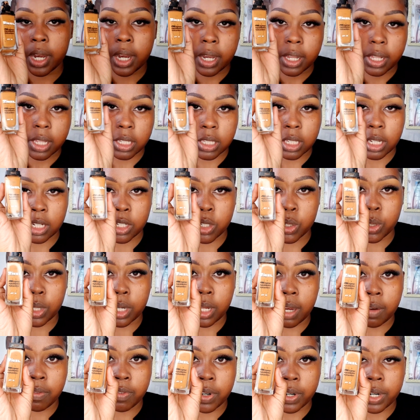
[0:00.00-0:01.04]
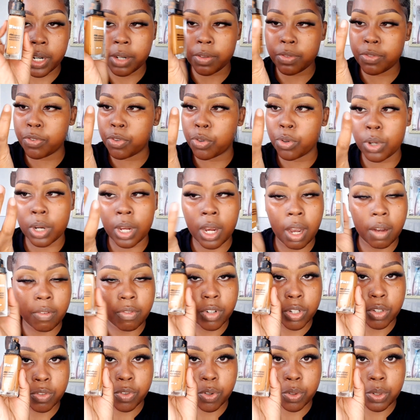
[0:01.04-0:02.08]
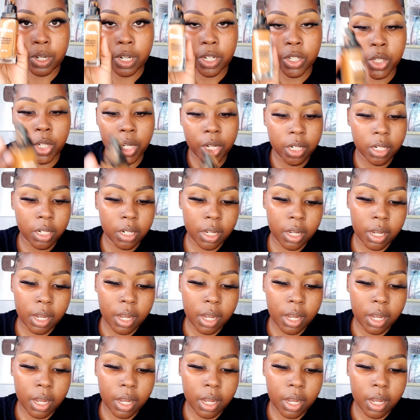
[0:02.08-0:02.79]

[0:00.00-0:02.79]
This is actually a very full coverage foundation.